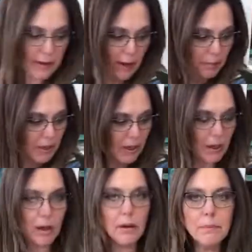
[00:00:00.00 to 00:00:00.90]
up
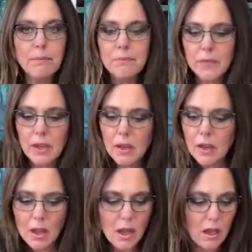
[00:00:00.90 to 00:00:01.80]
here.
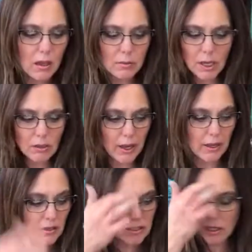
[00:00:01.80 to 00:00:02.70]
Okay,
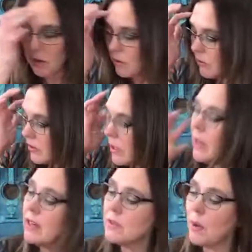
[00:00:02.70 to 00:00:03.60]
so the
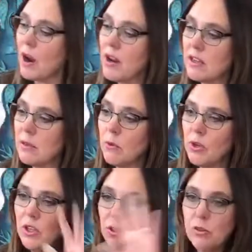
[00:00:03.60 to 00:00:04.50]
next product I'm going
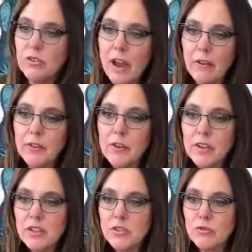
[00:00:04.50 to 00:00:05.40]
to use after
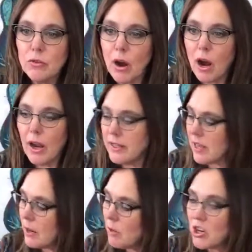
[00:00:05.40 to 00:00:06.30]
this dries,
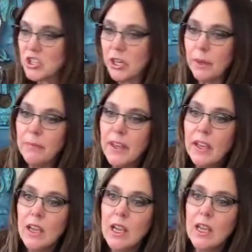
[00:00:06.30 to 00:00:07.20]
hi Marcia,
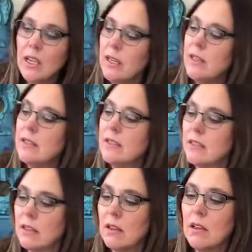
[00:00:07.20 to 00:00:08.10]
is
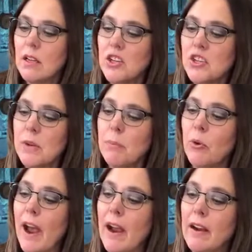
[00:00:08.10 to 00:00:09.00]

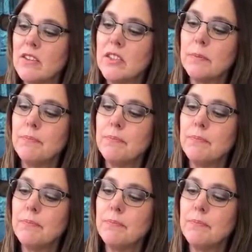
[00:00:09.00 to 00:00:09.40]
Shipwrecked,